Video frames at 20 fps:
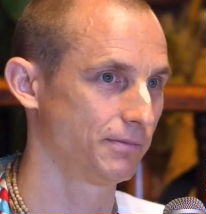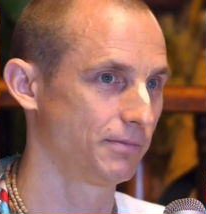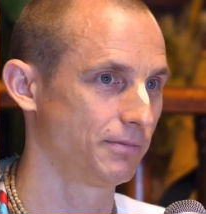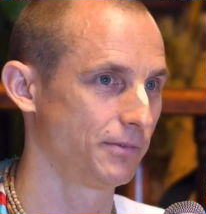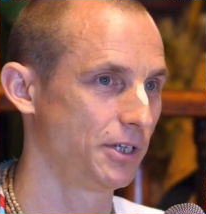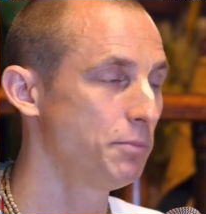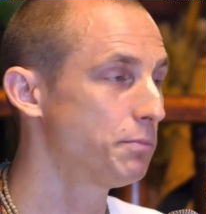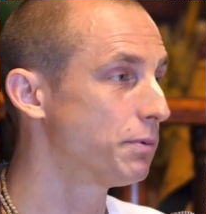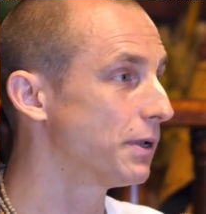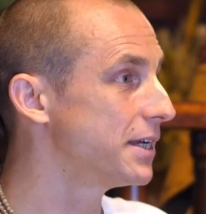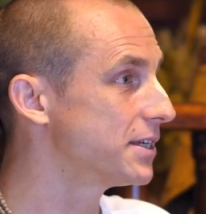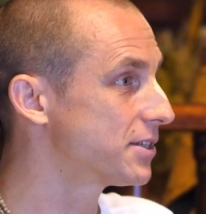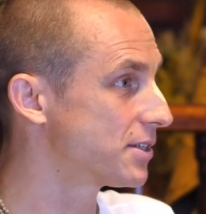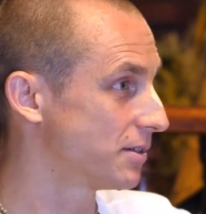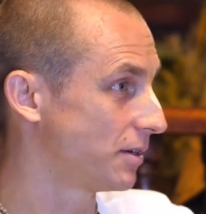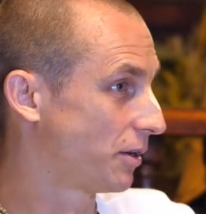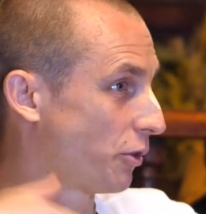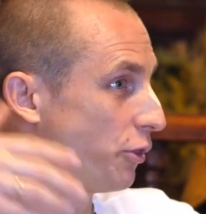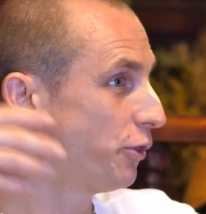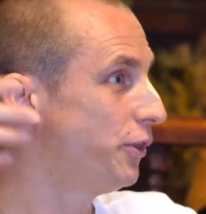He plays
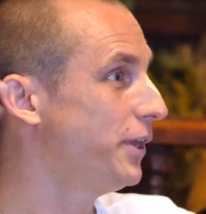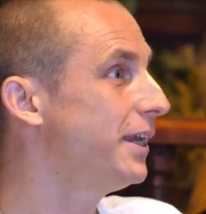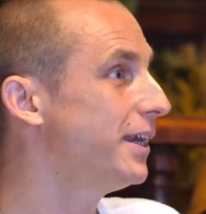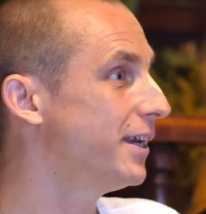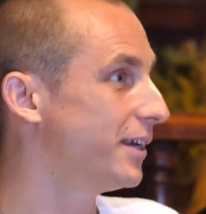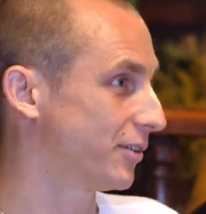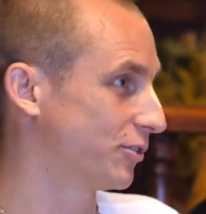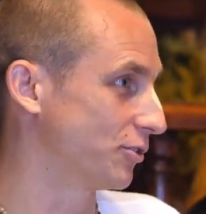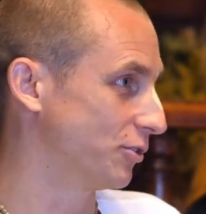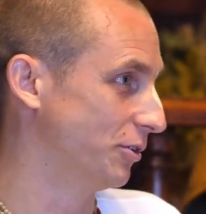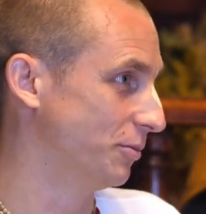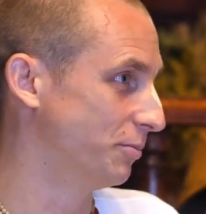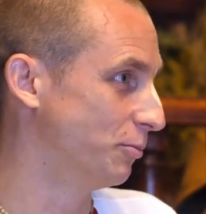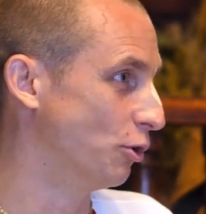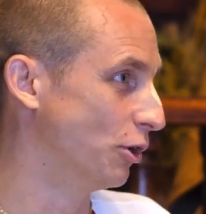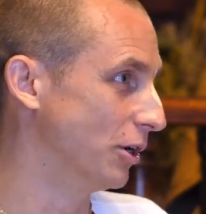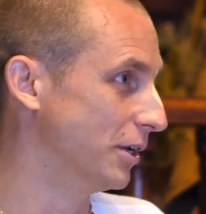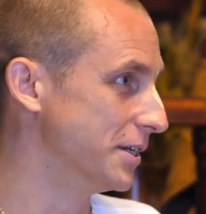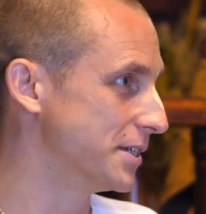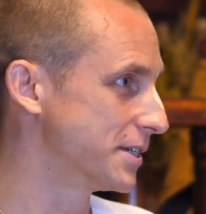a theater,
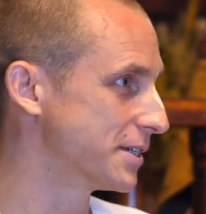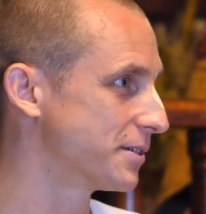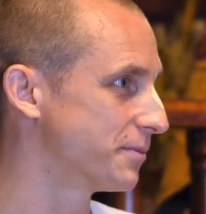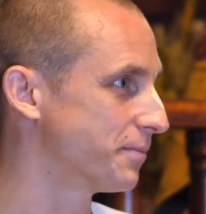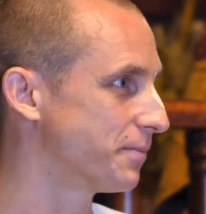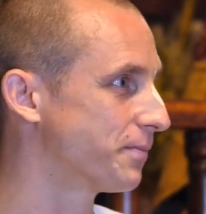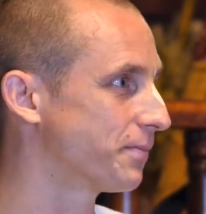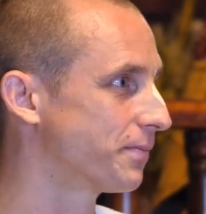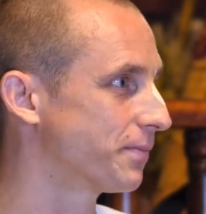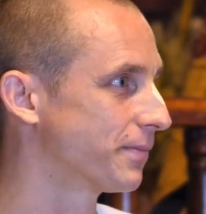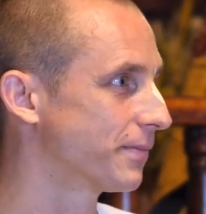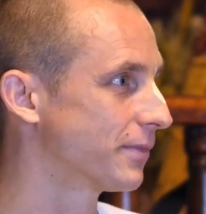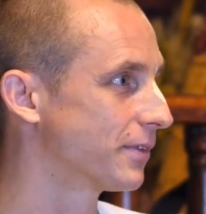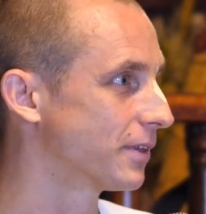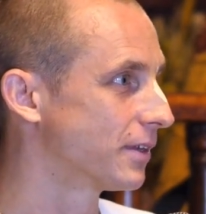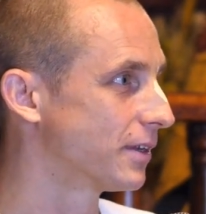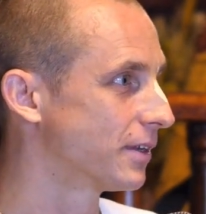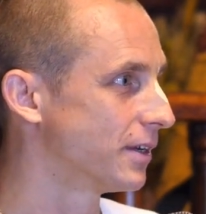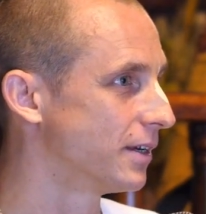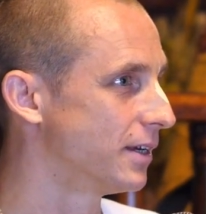more or less,
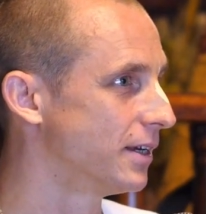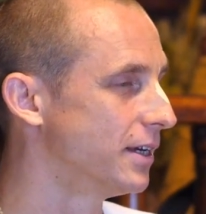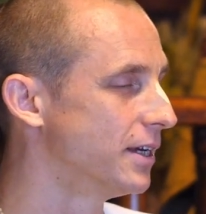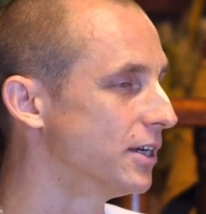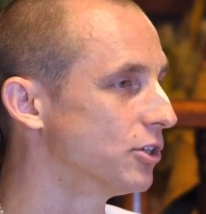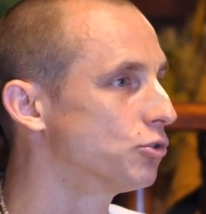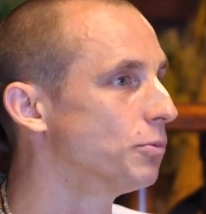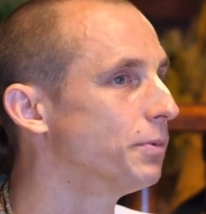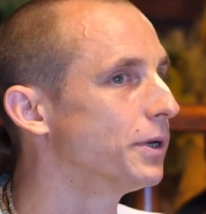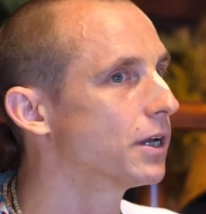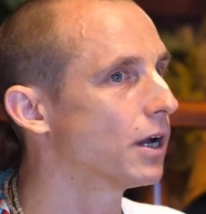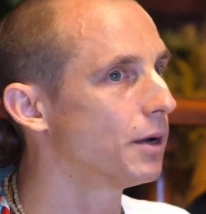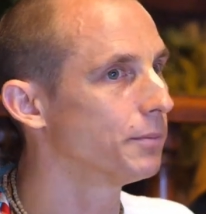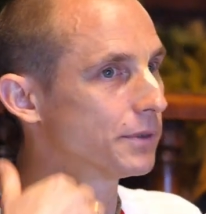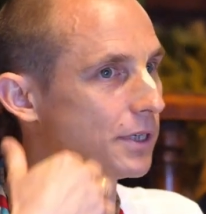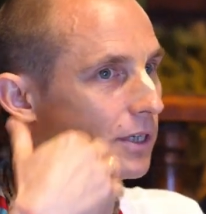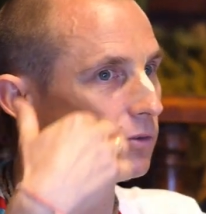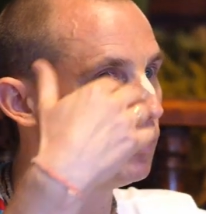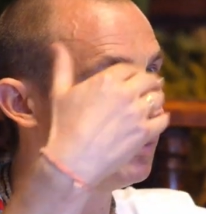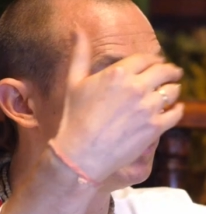
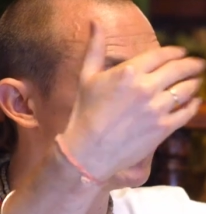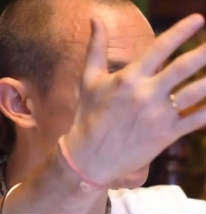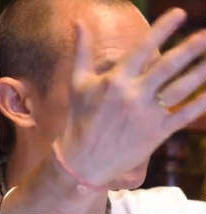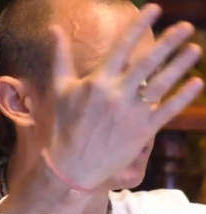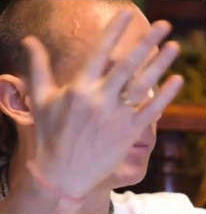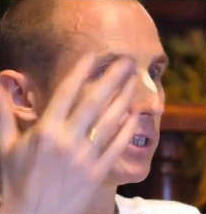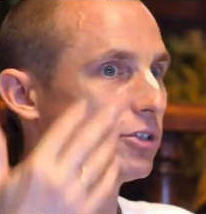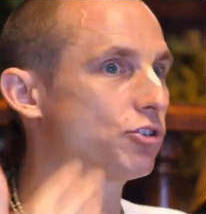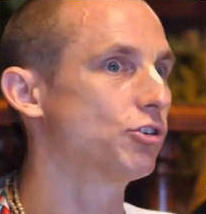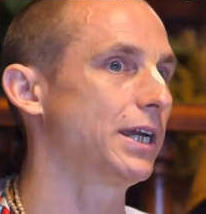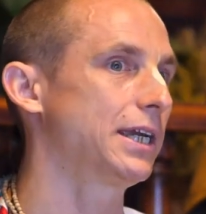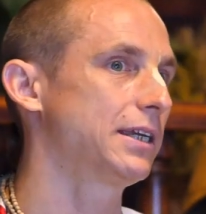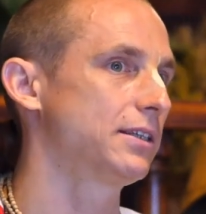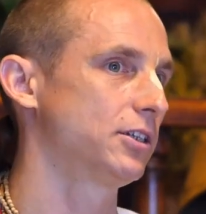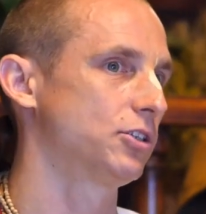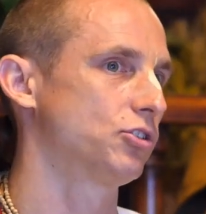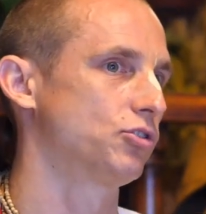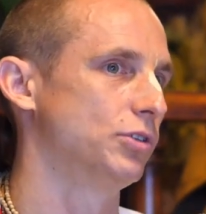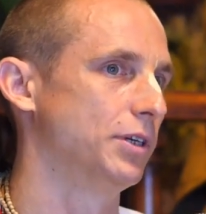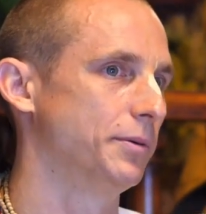that we become
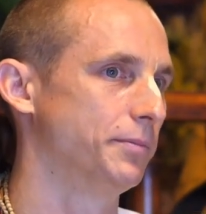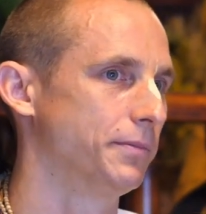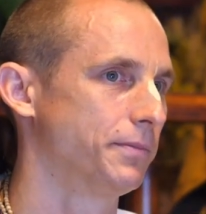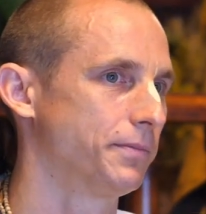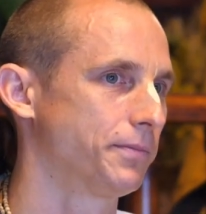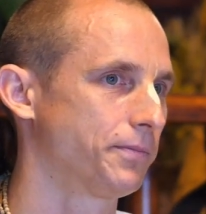attracted to him.